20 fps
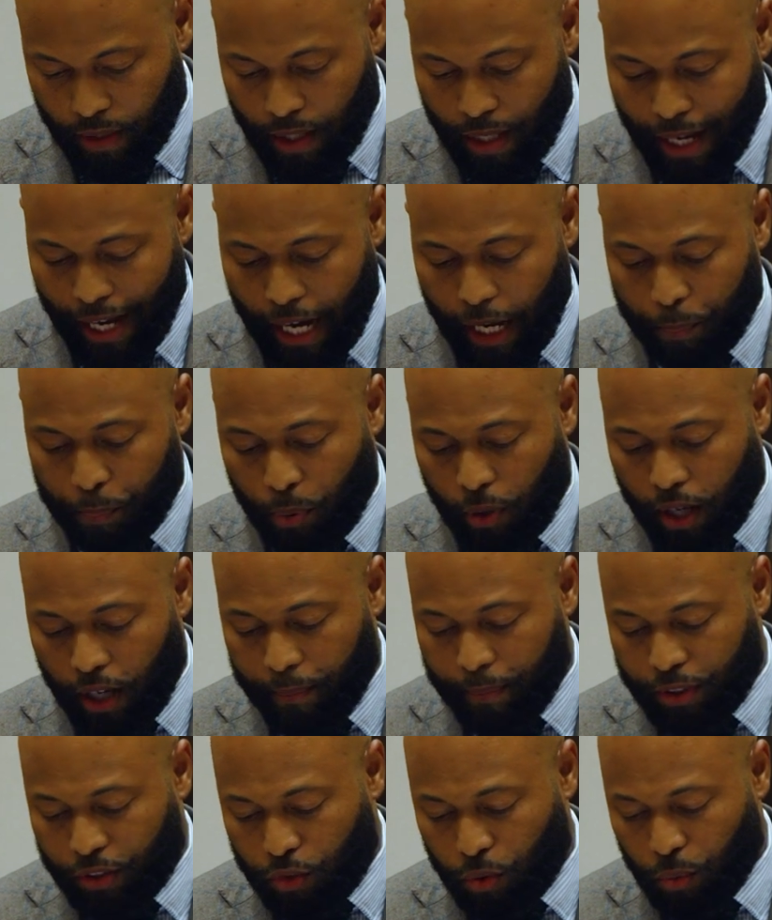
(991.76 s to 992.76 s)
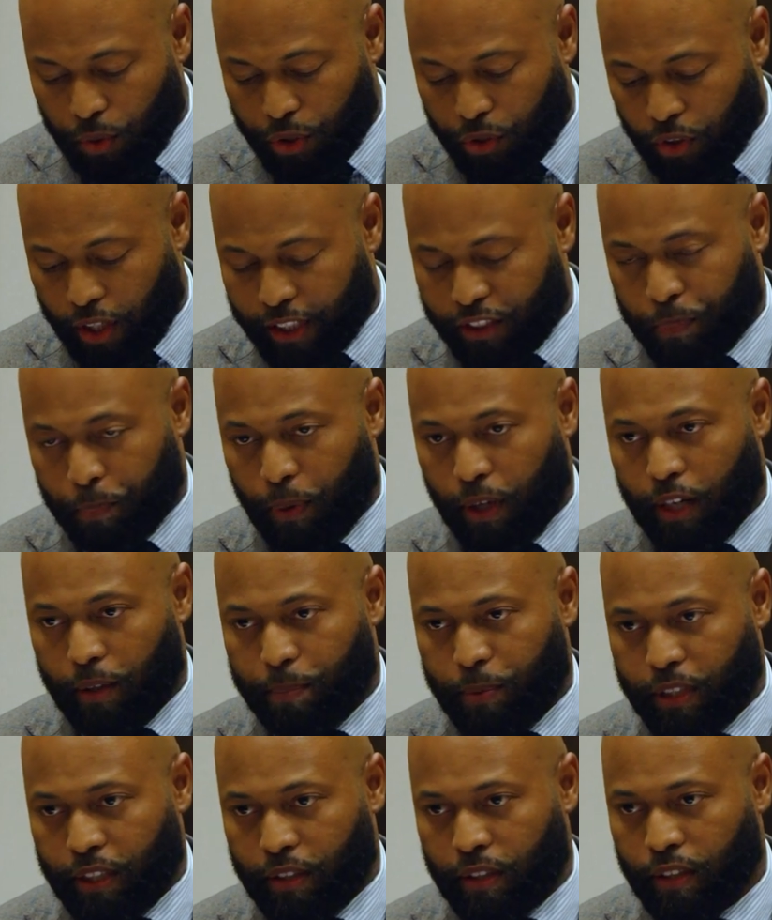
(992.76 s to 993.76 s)
I promised to address
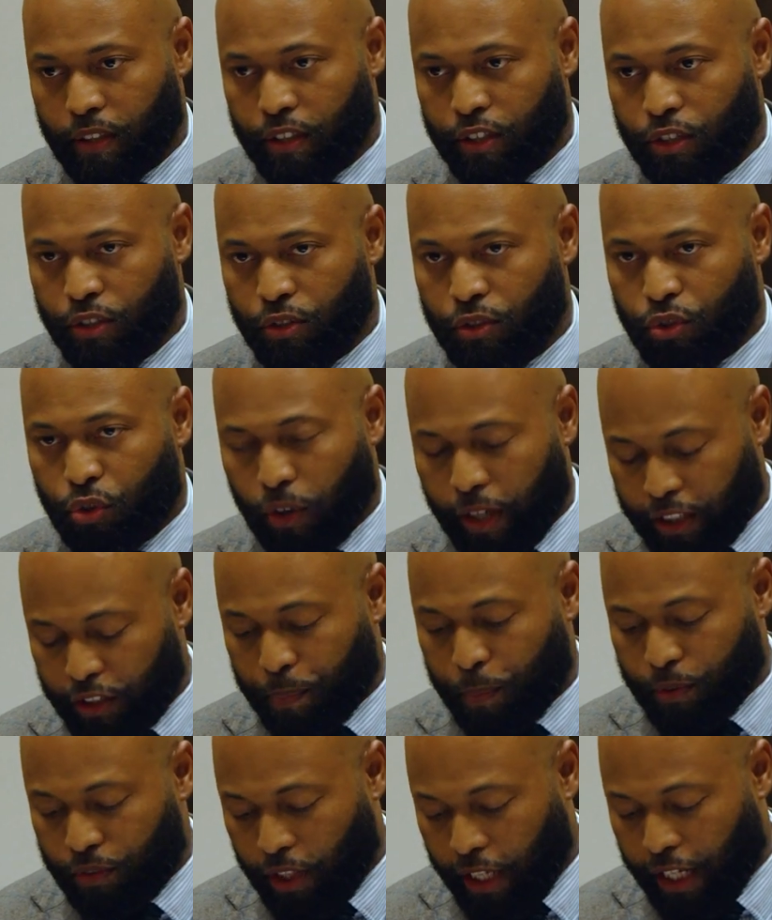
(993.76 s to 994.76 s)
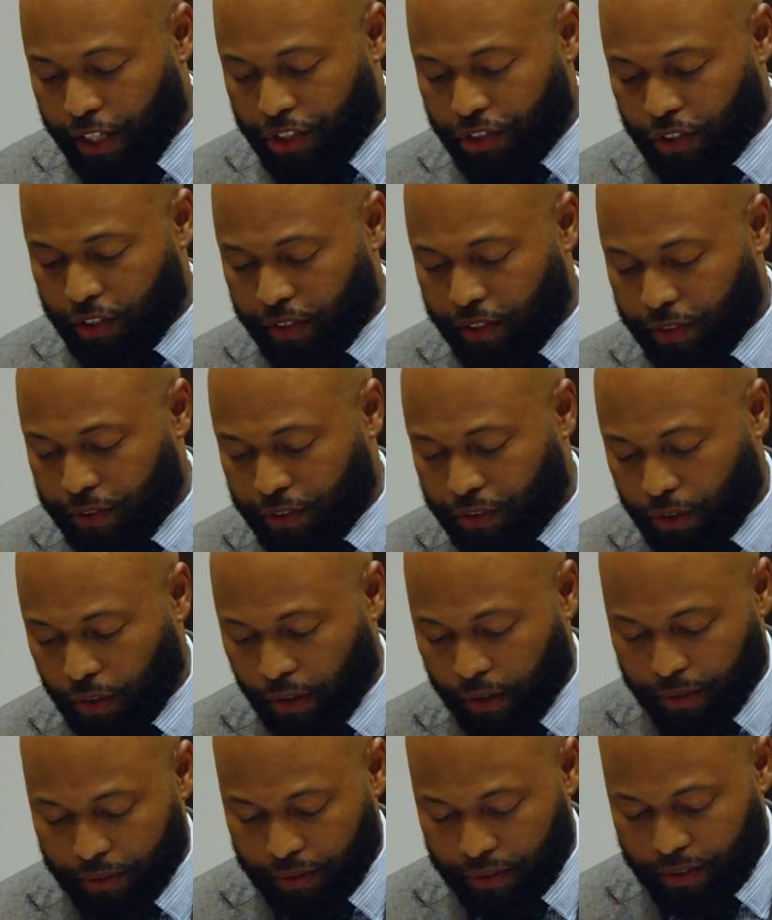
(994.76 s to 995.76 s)
public transportation
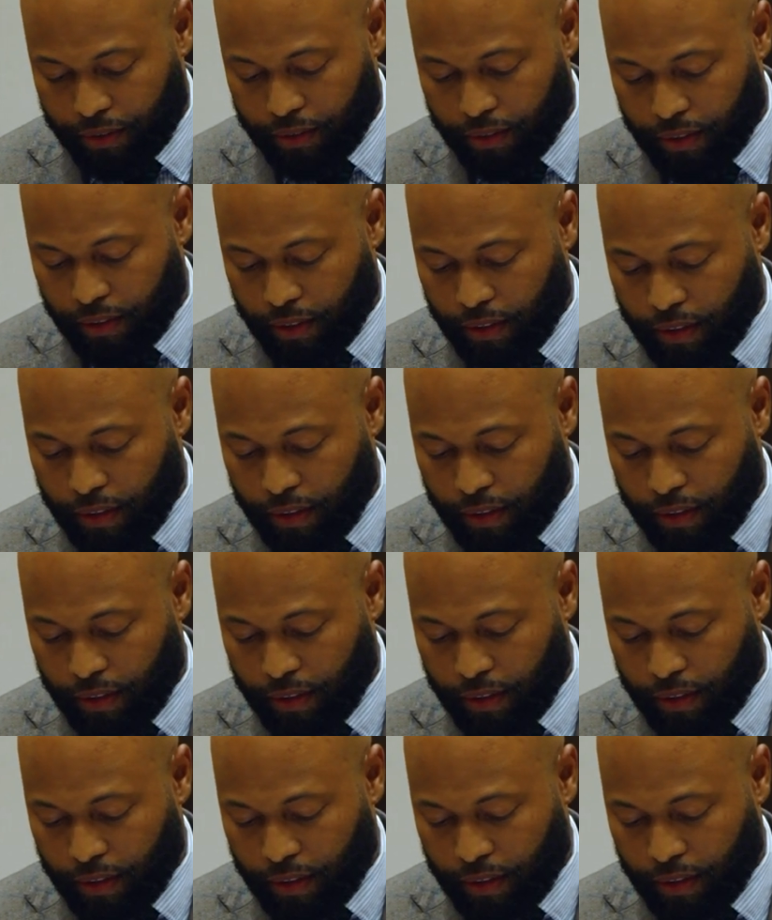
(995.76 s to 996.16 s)
concerns.